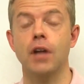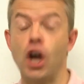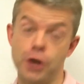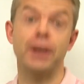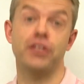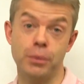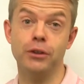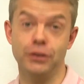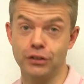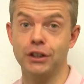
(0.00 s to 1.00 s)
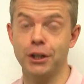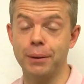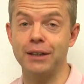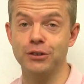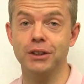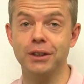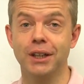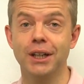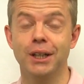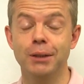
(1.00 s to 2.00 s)
Oh, you actually want to know how to
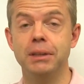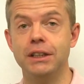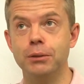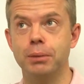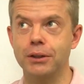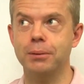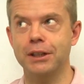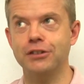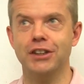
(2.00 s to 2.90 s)
beat good poker players?